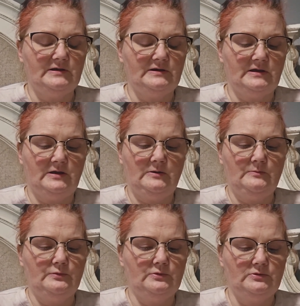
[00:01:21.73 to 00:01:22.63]
a nap
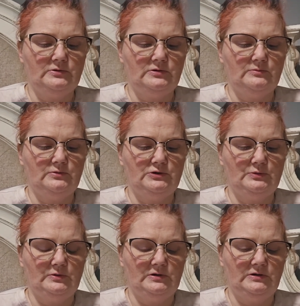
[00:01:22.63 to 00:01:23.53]
in
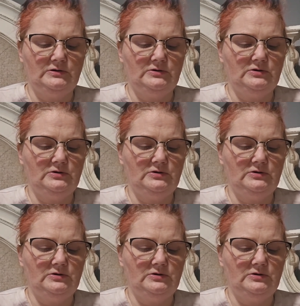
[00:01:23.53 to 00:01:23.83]
between.